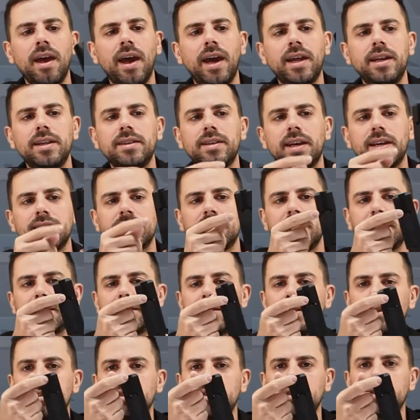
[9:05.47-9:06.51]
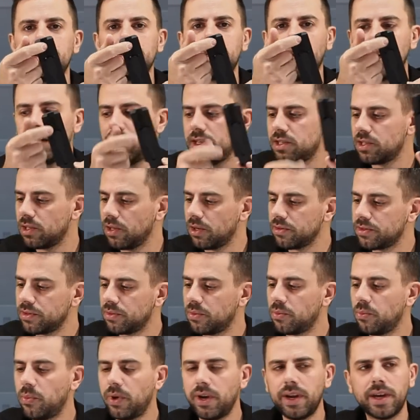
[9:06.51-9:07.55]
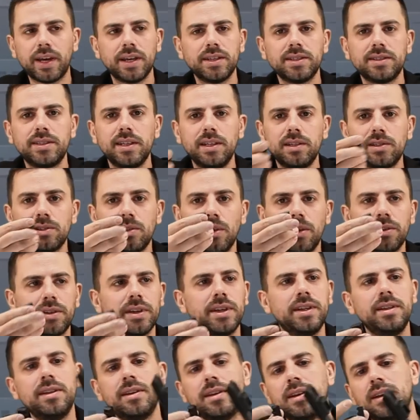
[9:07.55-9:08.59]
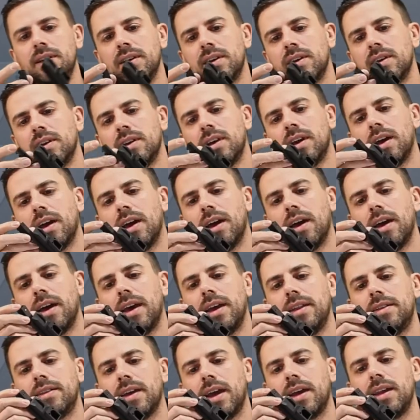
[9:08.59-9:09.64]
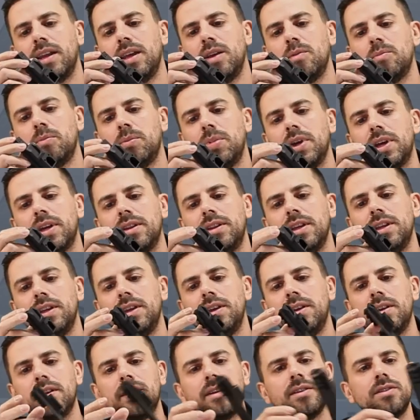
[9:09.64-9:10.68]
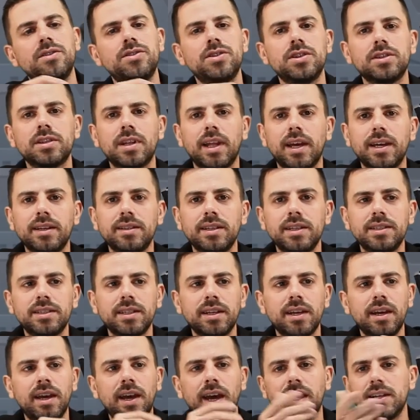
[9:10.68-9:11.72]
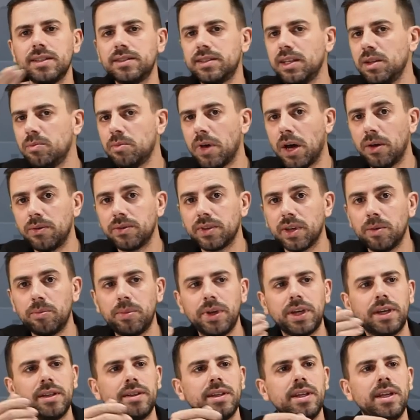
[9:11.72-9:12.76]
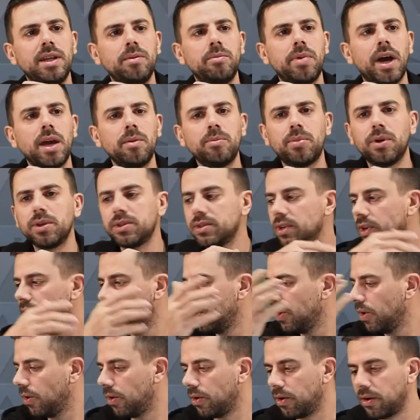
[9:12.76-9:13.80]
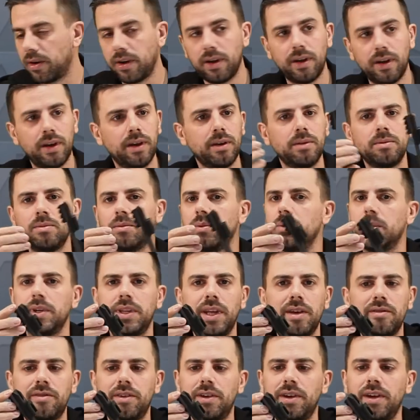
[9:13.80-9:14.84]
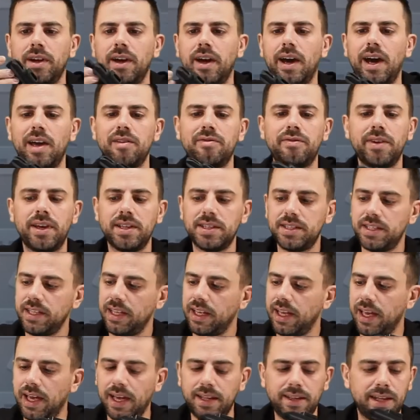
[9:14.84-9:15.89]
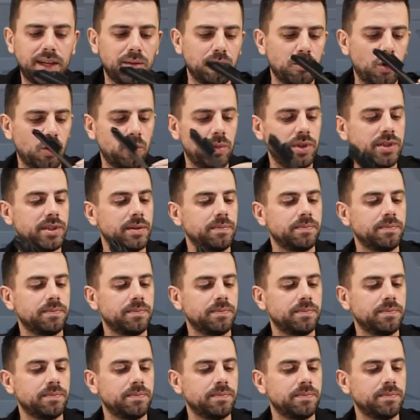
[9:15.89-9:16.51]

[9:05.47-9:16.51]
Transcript: And it has that tiny slot where I can still slot in a tiny Picatinny just like this, and still mount a Picatinny bipod or whatever I fancy at that moment.